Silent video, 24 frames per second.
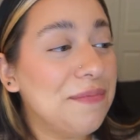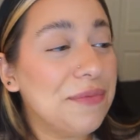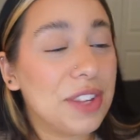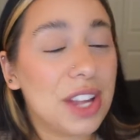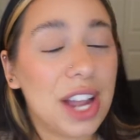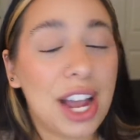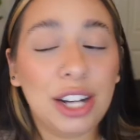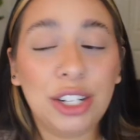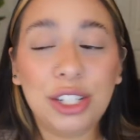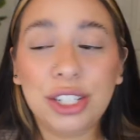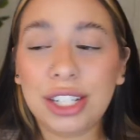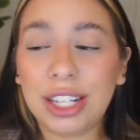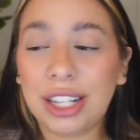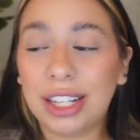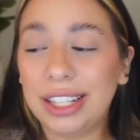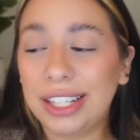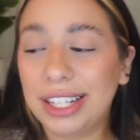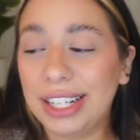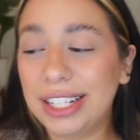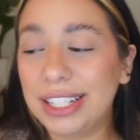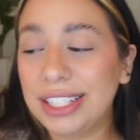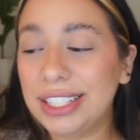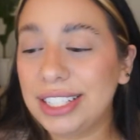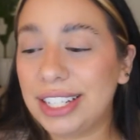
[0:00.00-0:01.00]
I just
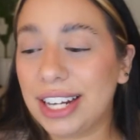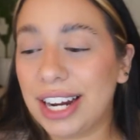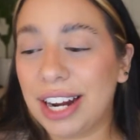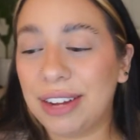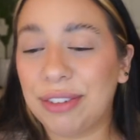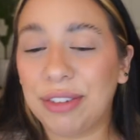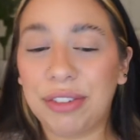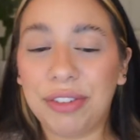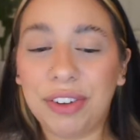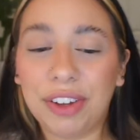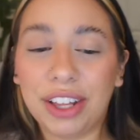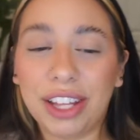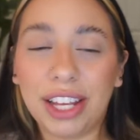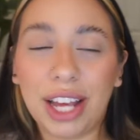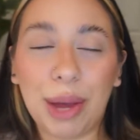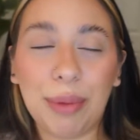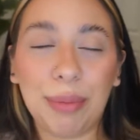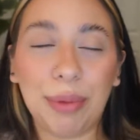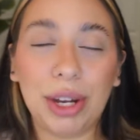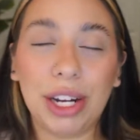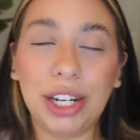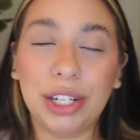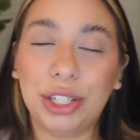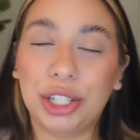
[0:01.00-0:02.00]
cleaned and I have a feeling I'm
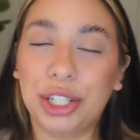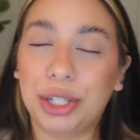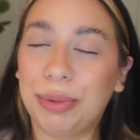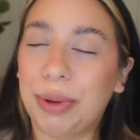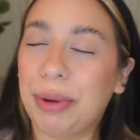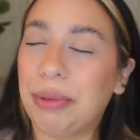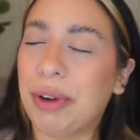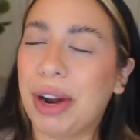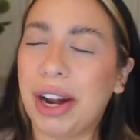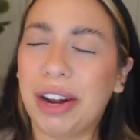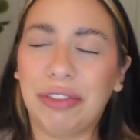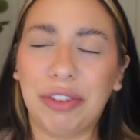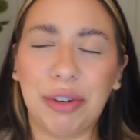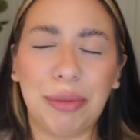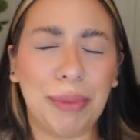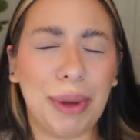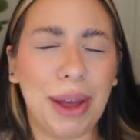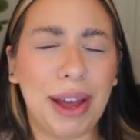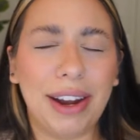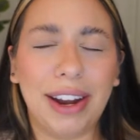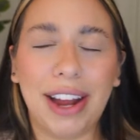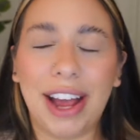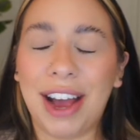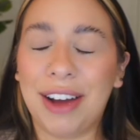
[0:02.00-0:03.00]
gonna just be ready for
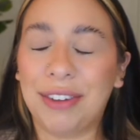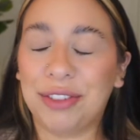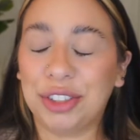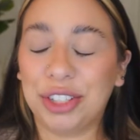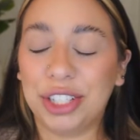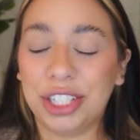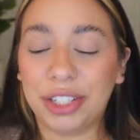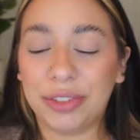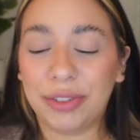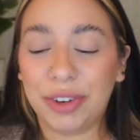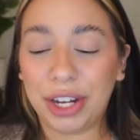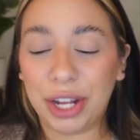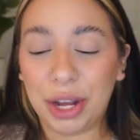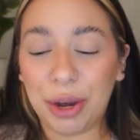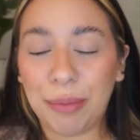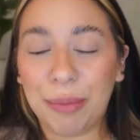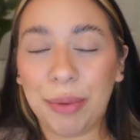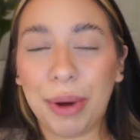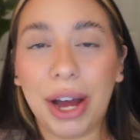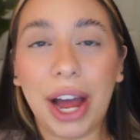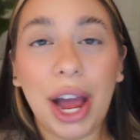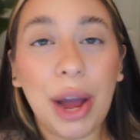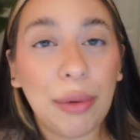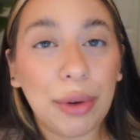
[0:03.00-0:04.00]
bed after this video,
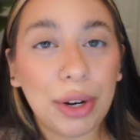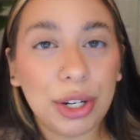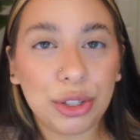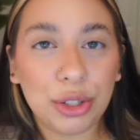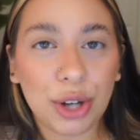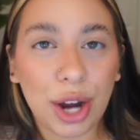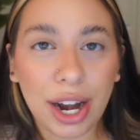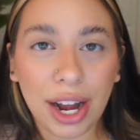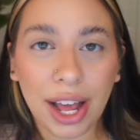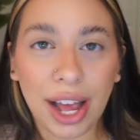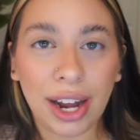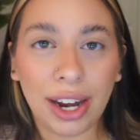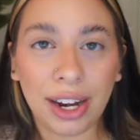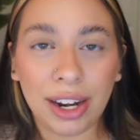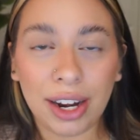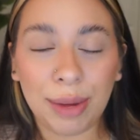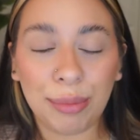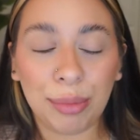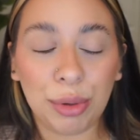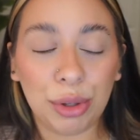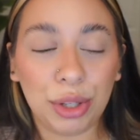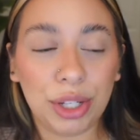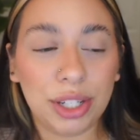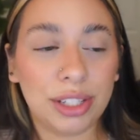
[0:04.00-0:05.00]
but I want to try to edit and
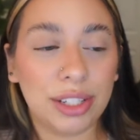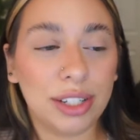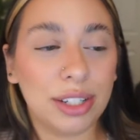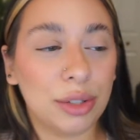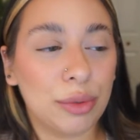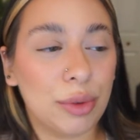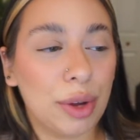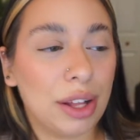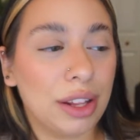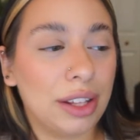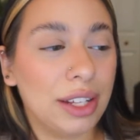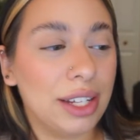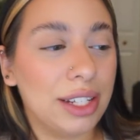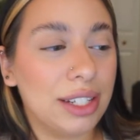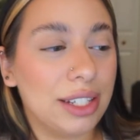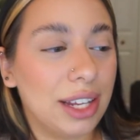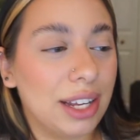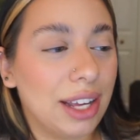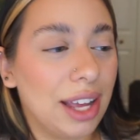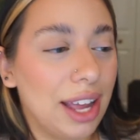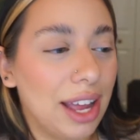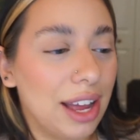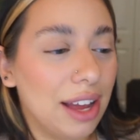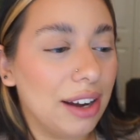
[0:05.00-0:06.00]
upload this as quickly as I
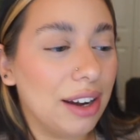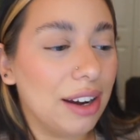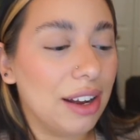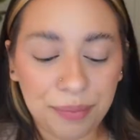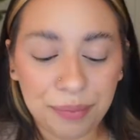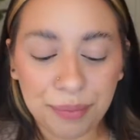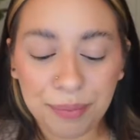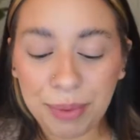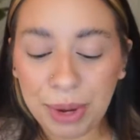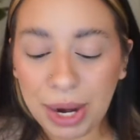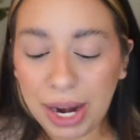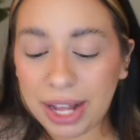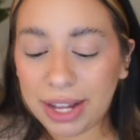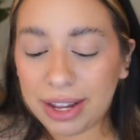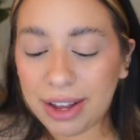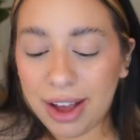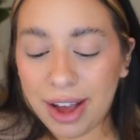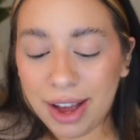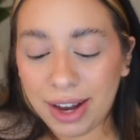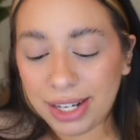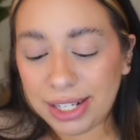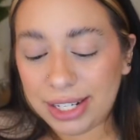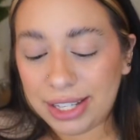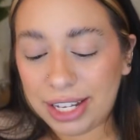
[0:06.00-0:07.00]
can. But I
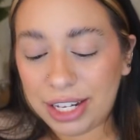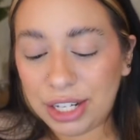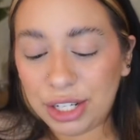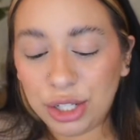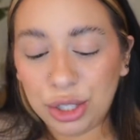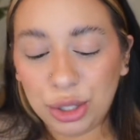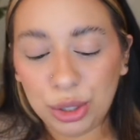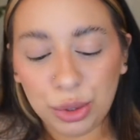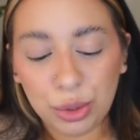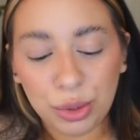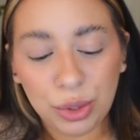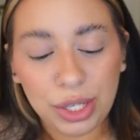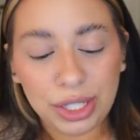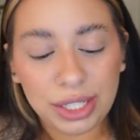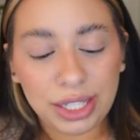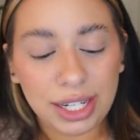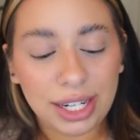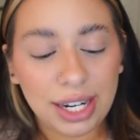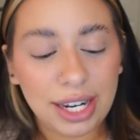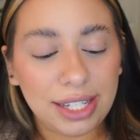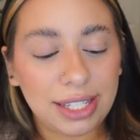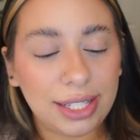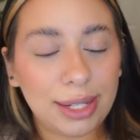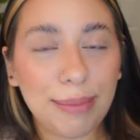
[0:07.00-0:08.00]
got the new
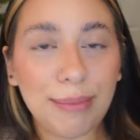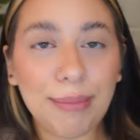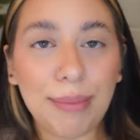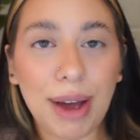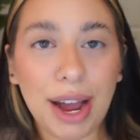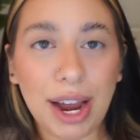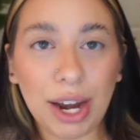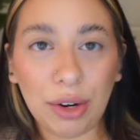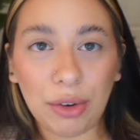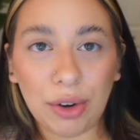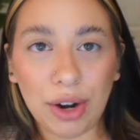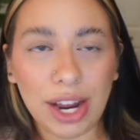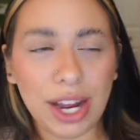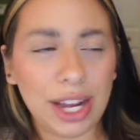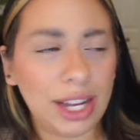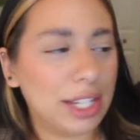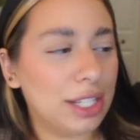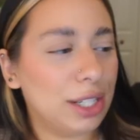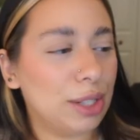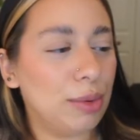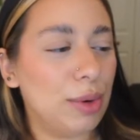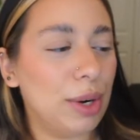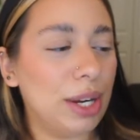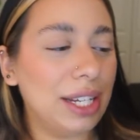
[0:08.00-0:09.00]
DANESSA
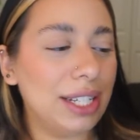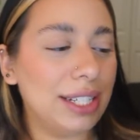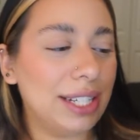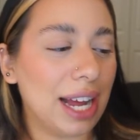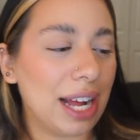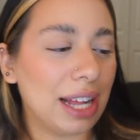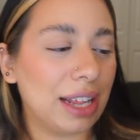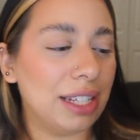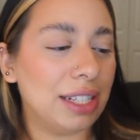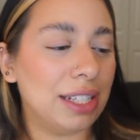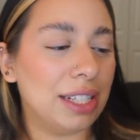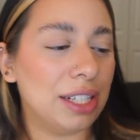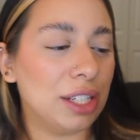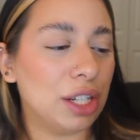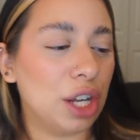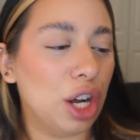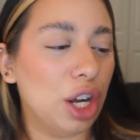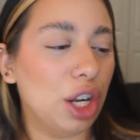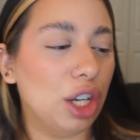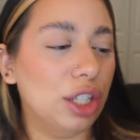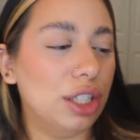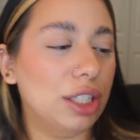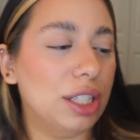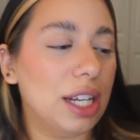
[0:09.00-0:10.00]
MYRICKS, what exactly is this
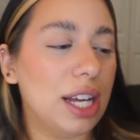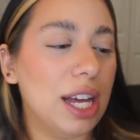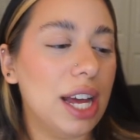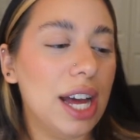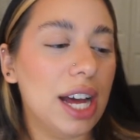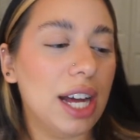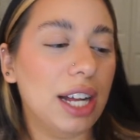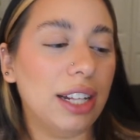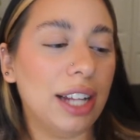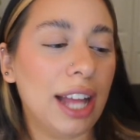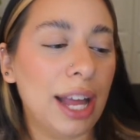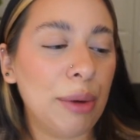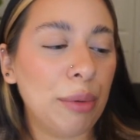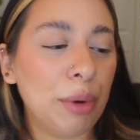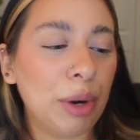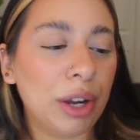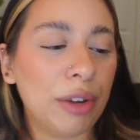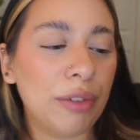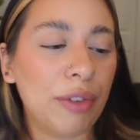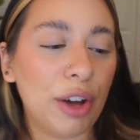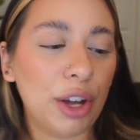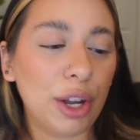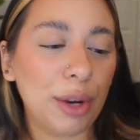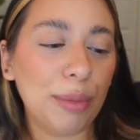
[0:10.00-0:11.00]
called? Lightwork
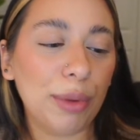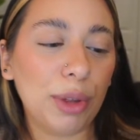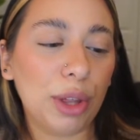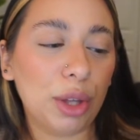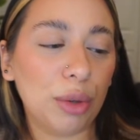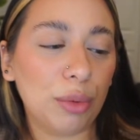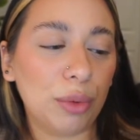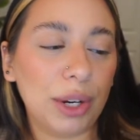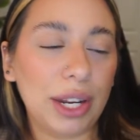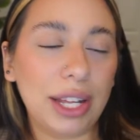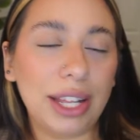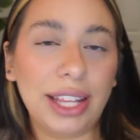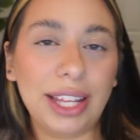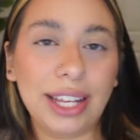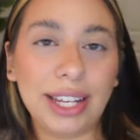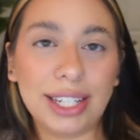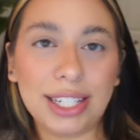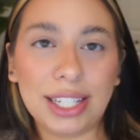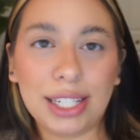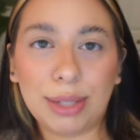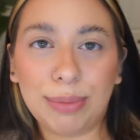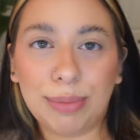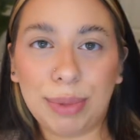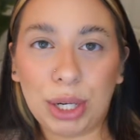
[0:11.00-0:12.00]
Volume 3, the
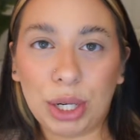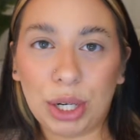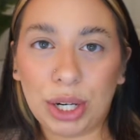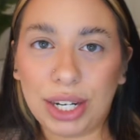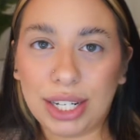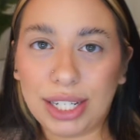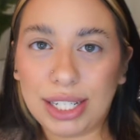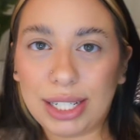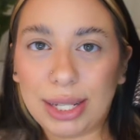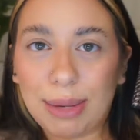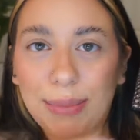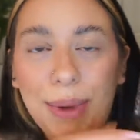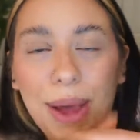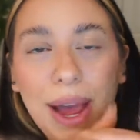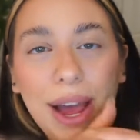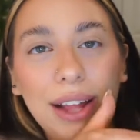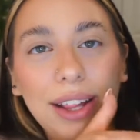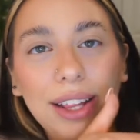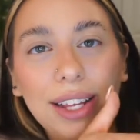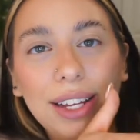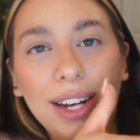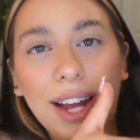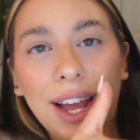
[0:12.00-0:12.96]
Experience palette.